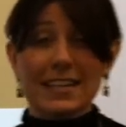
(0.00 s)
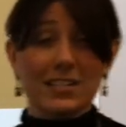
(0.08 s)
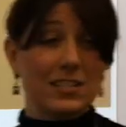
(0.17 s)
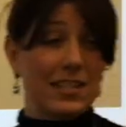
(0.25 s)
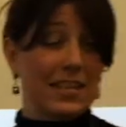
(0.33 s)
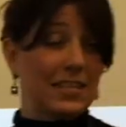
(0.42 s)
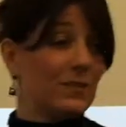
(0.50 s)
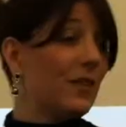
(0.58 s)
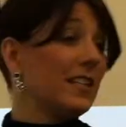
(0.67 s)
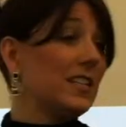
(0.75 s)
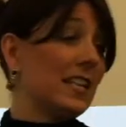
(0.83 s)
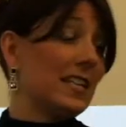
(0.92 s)
I just think it's
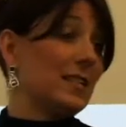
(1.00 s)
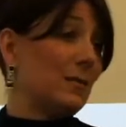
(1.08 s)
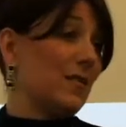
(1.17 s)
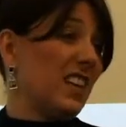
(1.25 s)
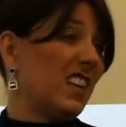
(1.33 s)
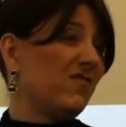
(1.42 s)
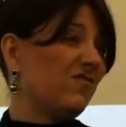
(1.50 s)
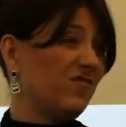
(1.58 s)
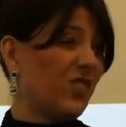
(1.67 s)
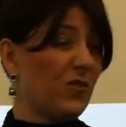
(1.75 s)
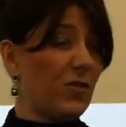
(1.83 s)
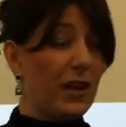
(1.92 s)
fun to get something
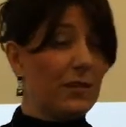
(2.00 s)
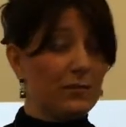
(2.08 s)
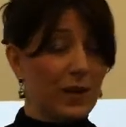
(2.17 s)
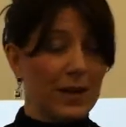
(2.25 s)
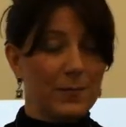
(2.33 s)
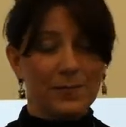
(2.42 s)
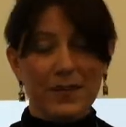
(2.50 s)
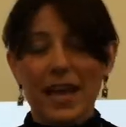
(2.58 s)
for free, right?